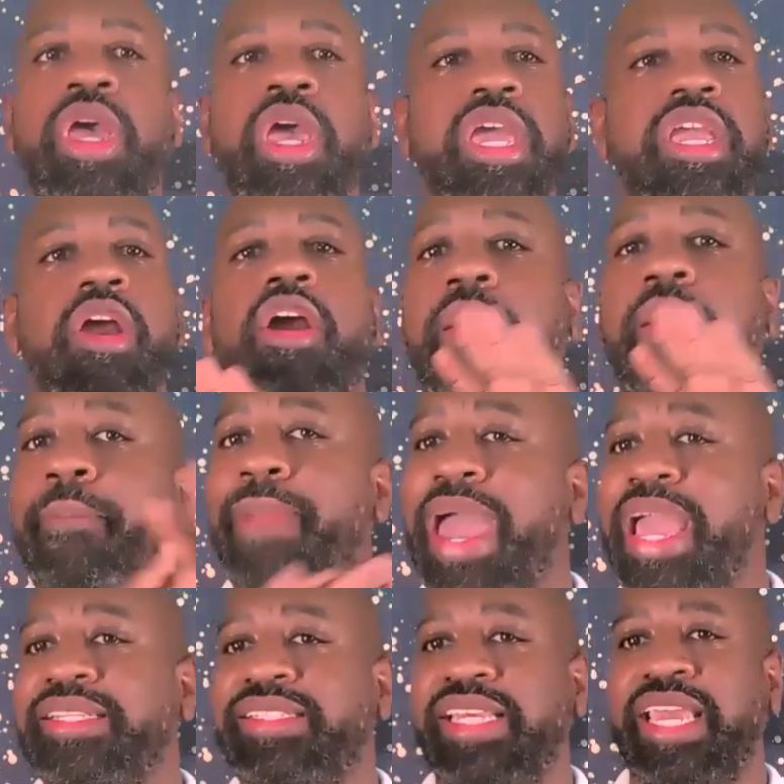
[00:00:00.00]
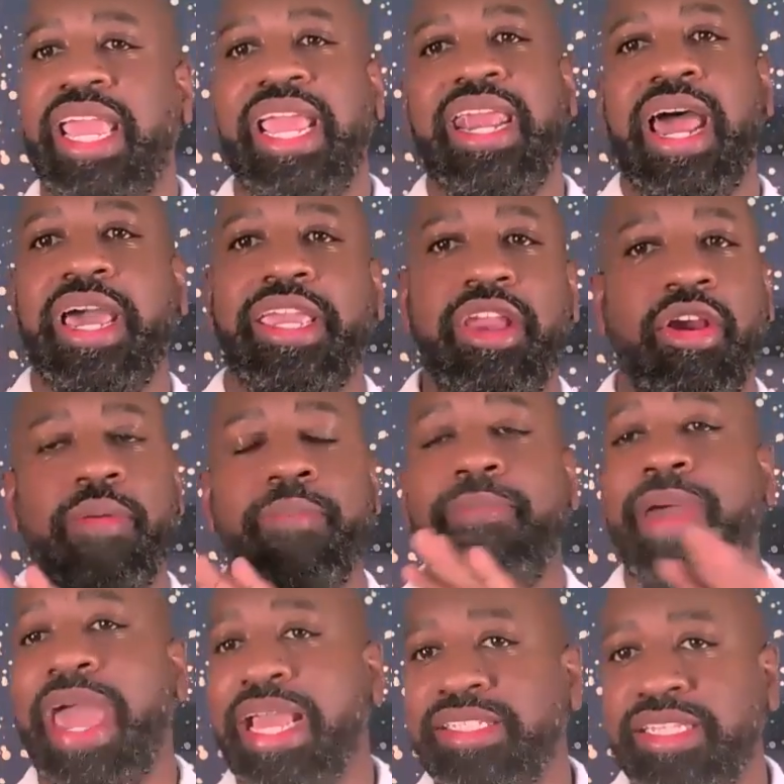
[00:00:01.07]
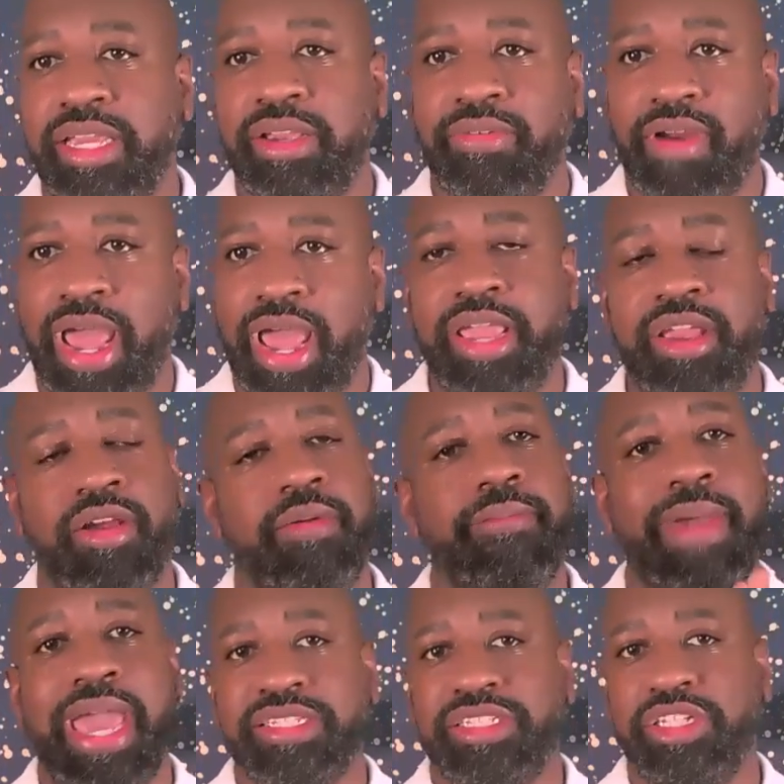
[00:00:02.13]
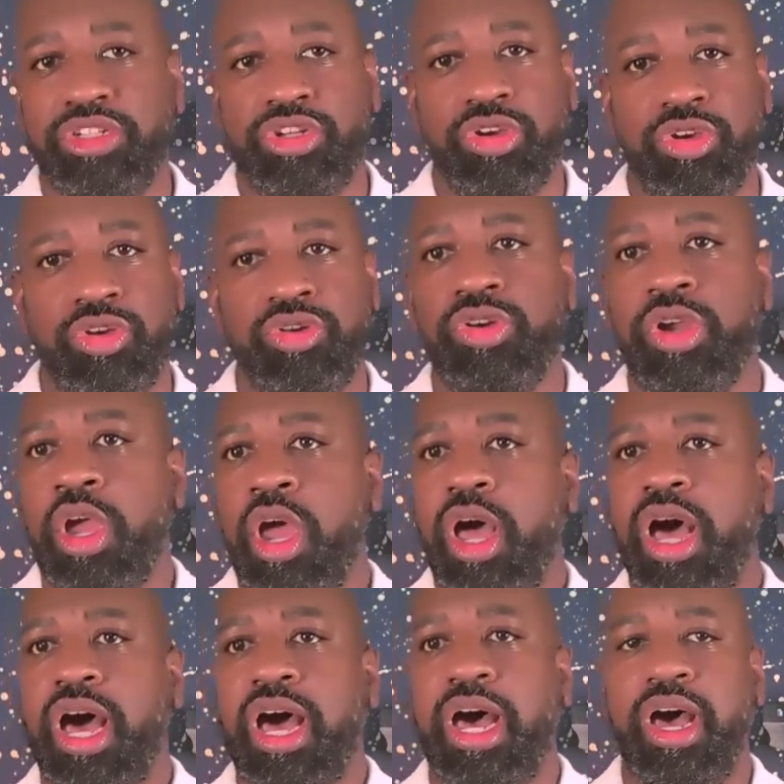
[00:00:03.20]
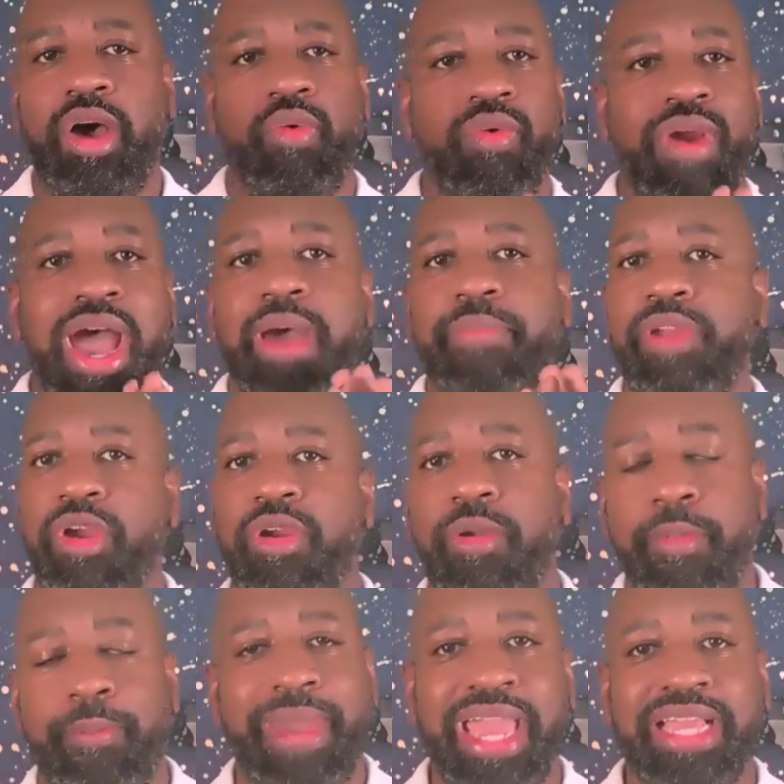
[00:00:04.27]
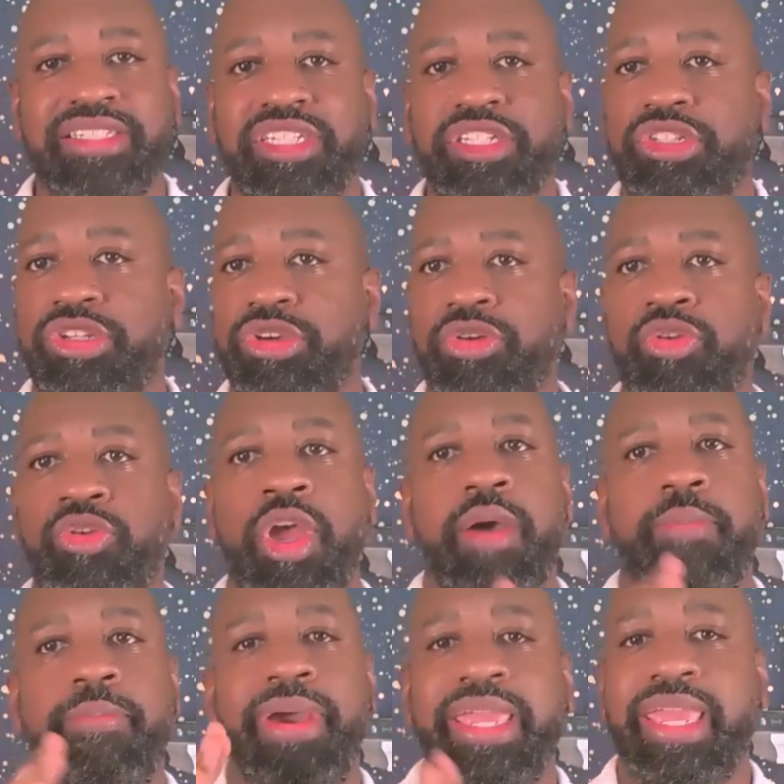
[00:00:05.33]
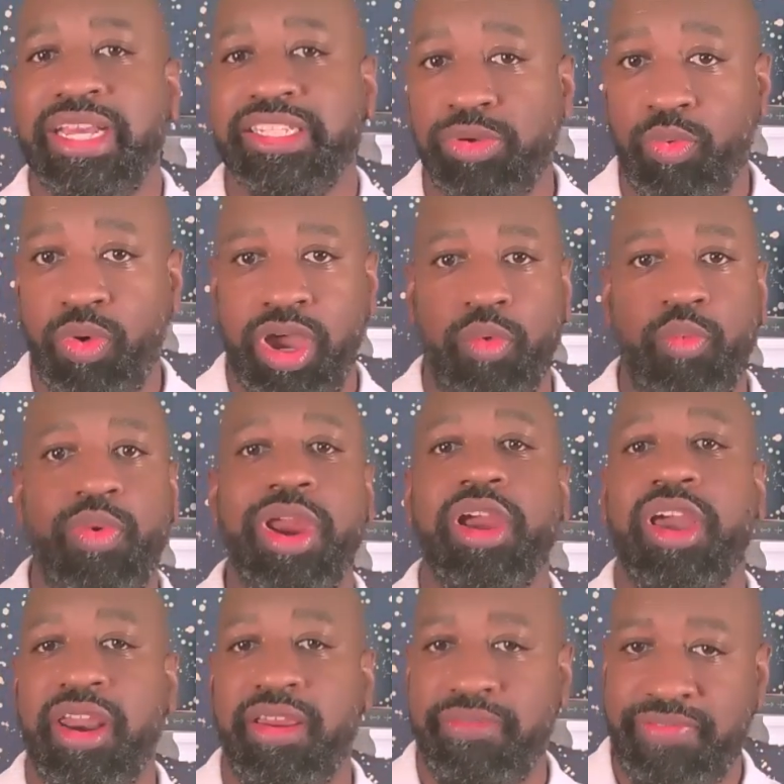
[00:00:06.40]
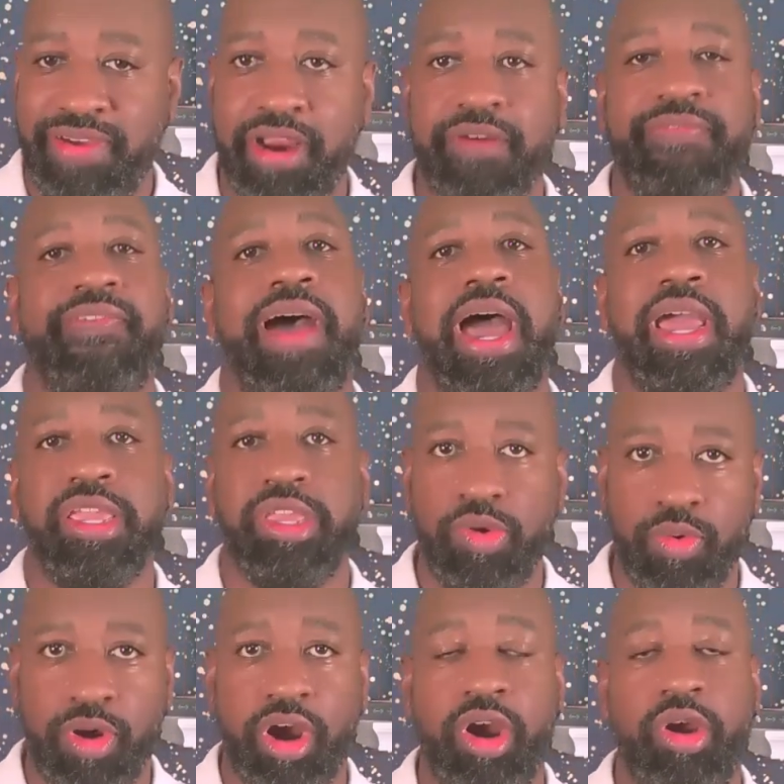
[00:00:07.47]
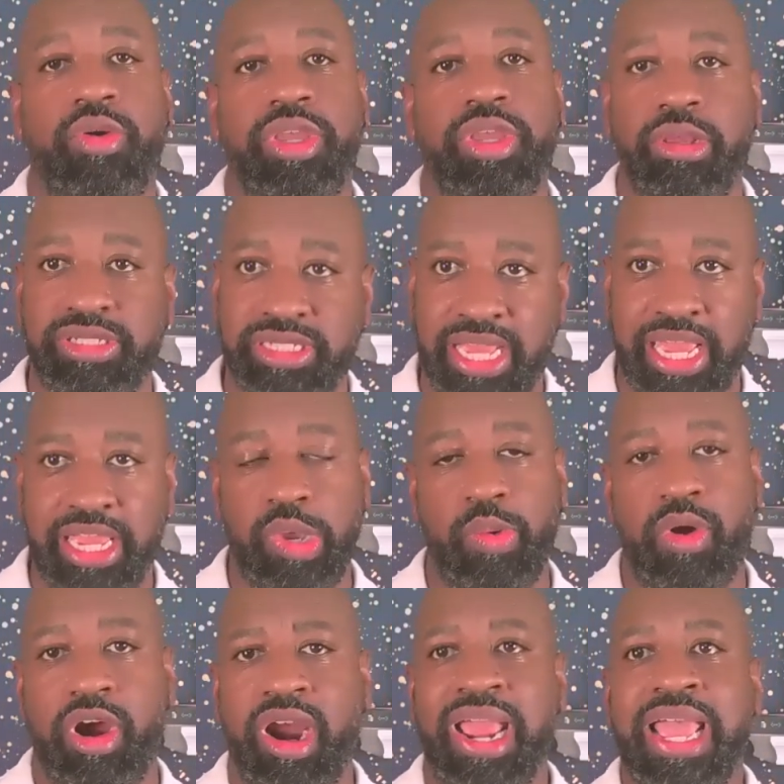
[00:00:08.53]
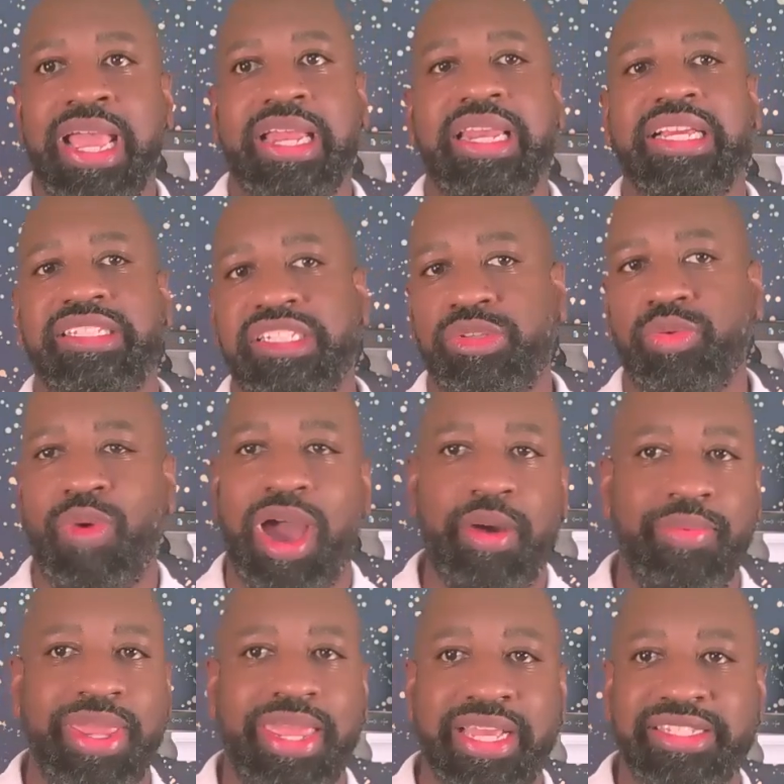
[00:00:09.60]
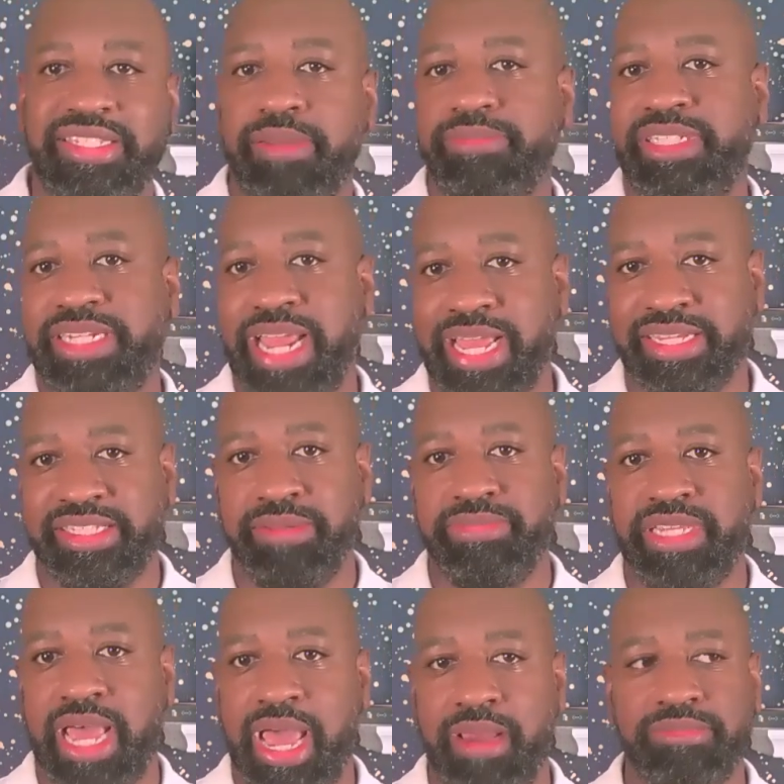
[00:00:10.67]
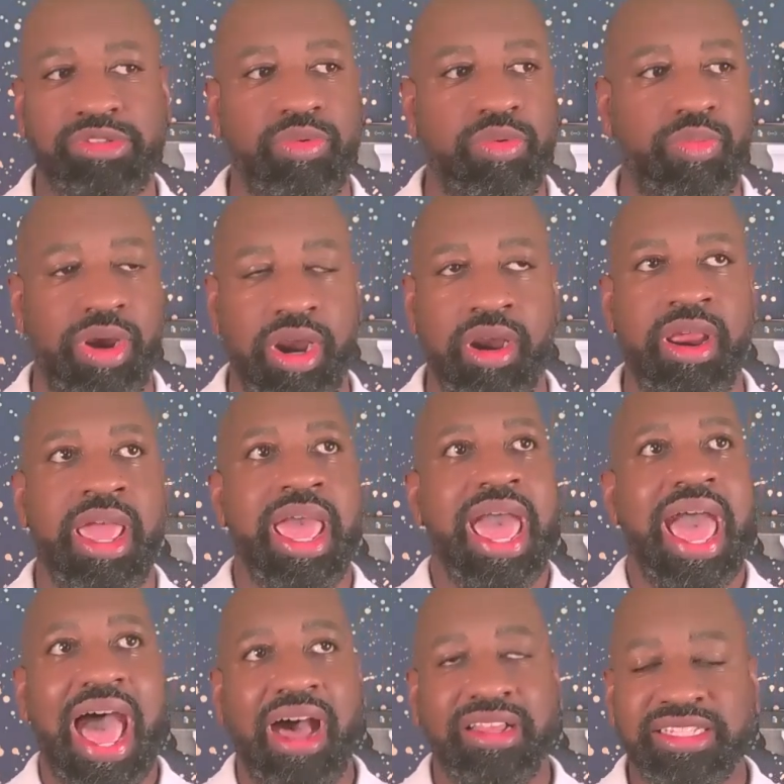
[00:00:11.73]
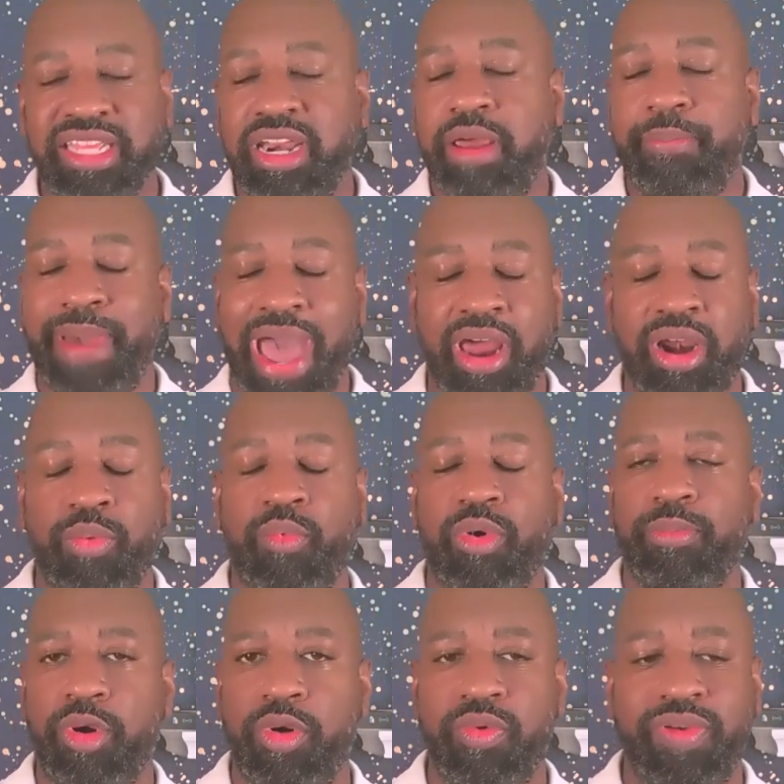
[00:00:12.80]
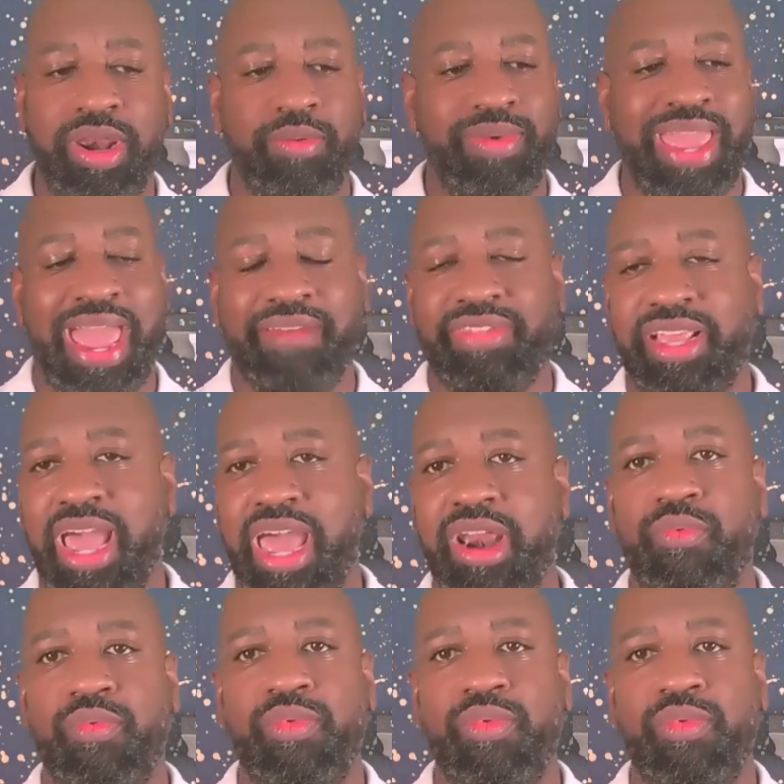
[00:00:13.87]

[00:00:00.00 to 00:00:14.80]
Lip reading: You're amazing. Enoch, you're amazing, right? You're an amazing dude. Rob, you're an amazing dude, but guess what? We're going to verify you are who you say you are. This is why we get some checks sometimes when we're out and about and we're moving and we have to kind of